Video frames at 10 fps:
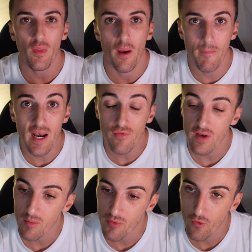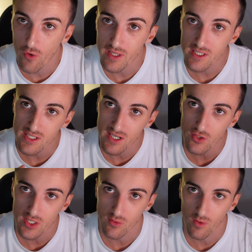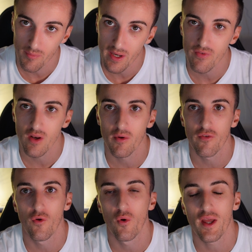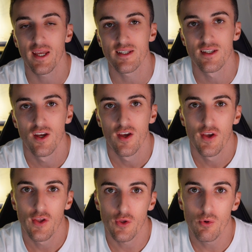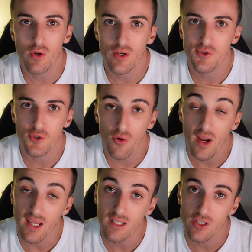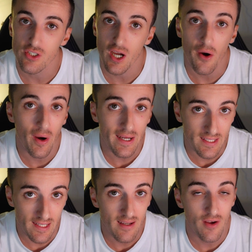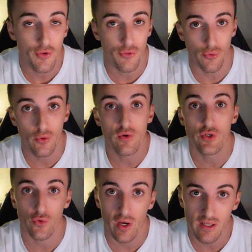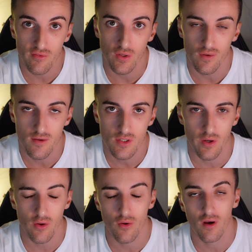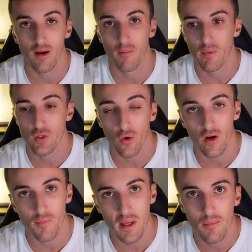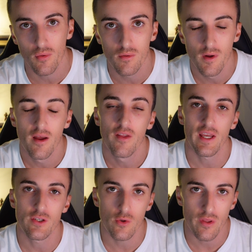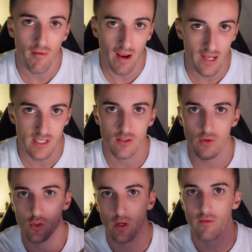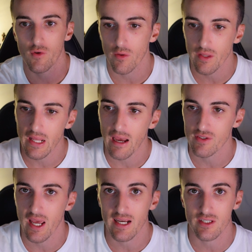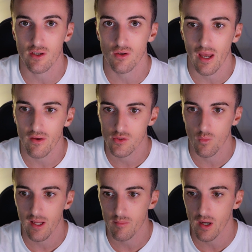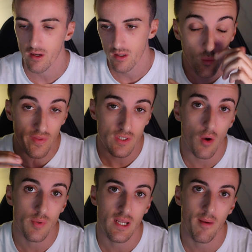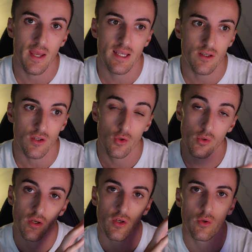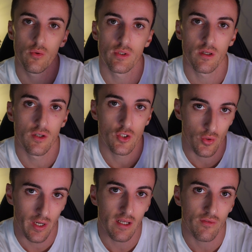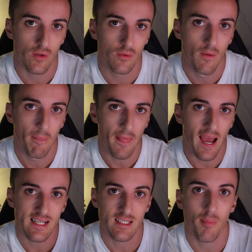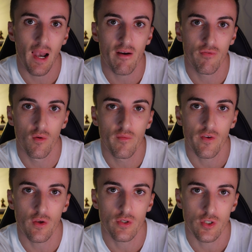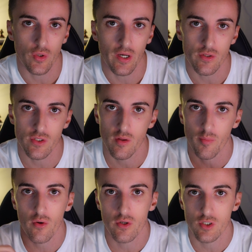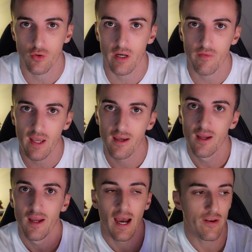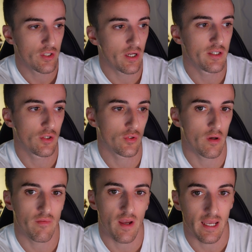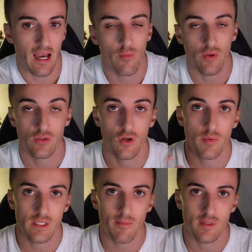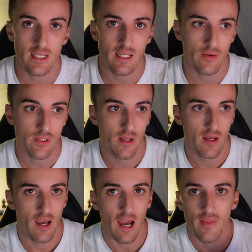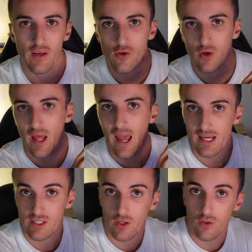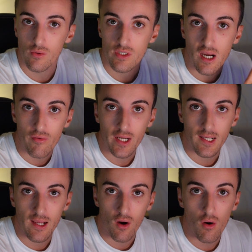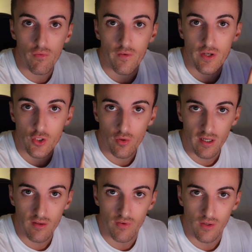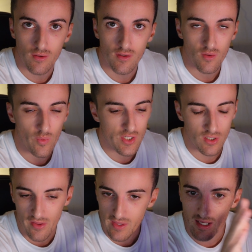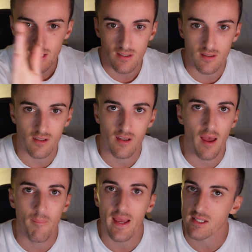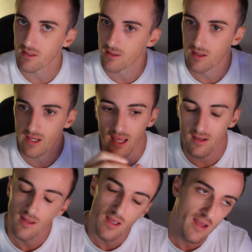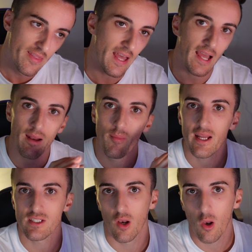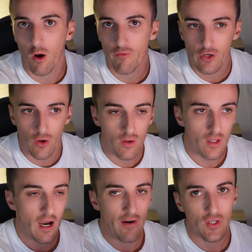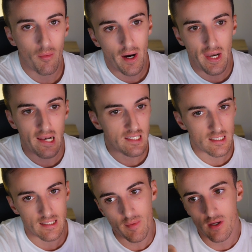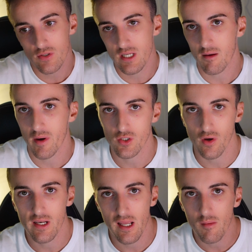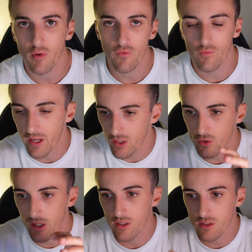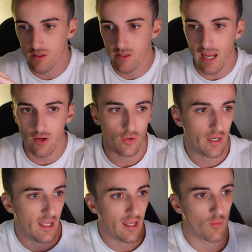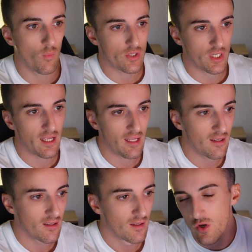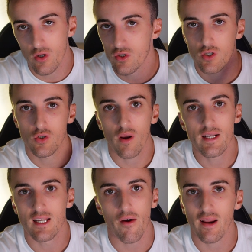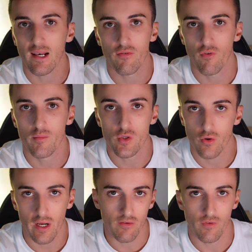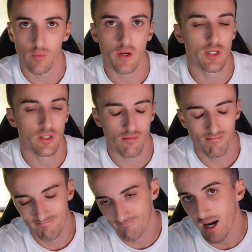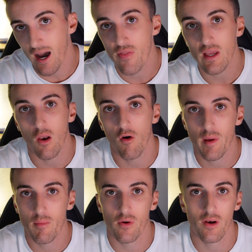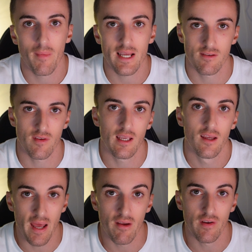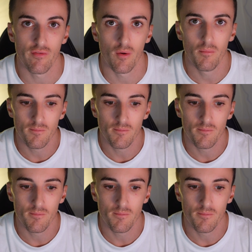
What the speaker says: Benefit number 4, and this is an interesting one. Benefit number 4 is you can trade directly through TradingView. So I know majority of people, they do their analysis on TradingView and then they have to execute elsewhere. But with TOPSTEP is you can use TradingView as the platform for you to trade on. So the broker's Tradeovate, and you sign into your Tradeovate account with your TOPSTEP details, and then you can execute directly off TradingView, which I think is amazing. Again, that eliminates a lot of, you know, I've done my analysis, let me go take my trade here, and you're trying to take your trade here, watch it here. You can just trade directly from TradingView, which is, I think a lot of people are going to massively benefit from.